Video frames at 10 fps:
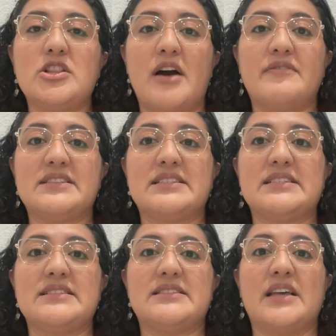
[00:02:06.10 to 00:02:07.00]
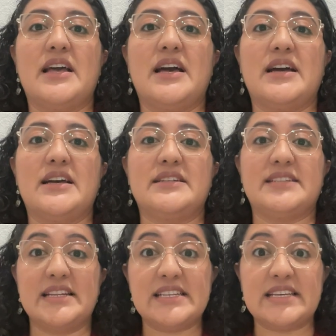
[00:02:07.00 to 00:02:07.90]
offices, a
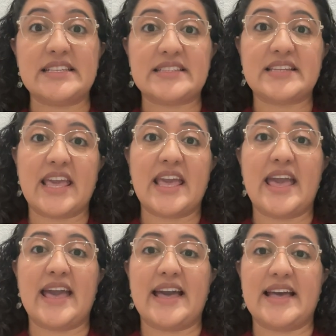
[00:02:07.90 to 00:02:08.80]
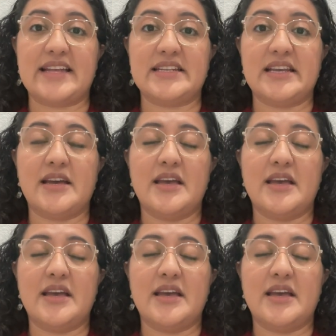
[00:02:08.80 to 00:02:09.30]
dentist can